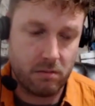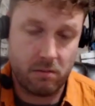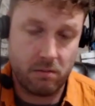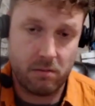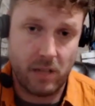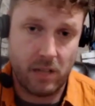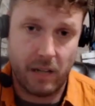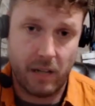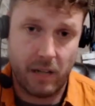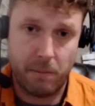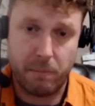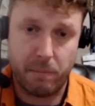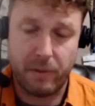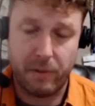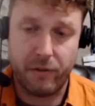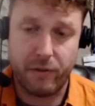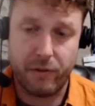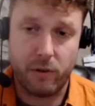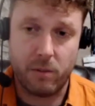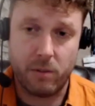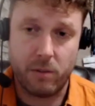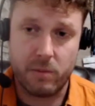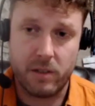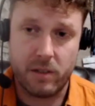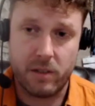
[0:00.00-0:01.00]
and
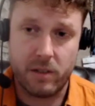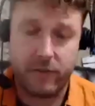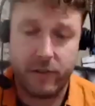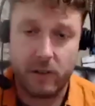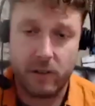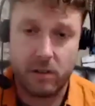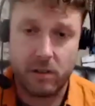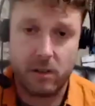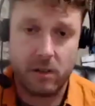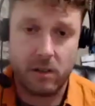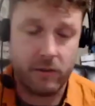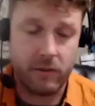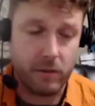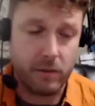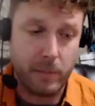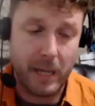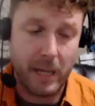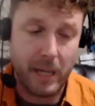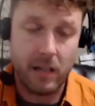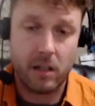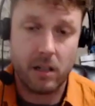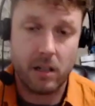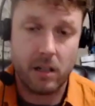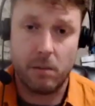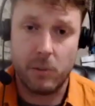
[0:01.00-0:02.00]
performs the function of a
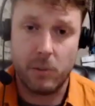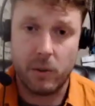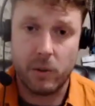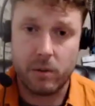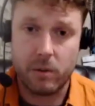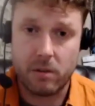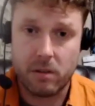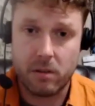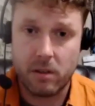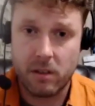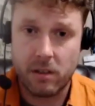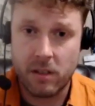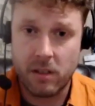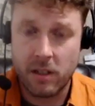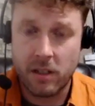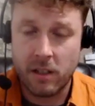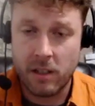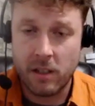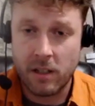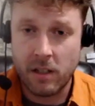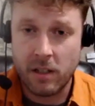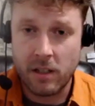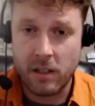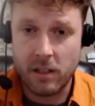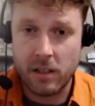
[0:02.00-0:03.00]
bank almost.
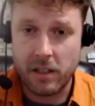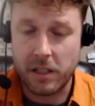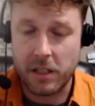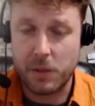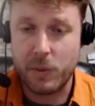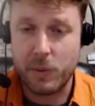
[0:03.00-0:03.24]
Mm-hmm. Like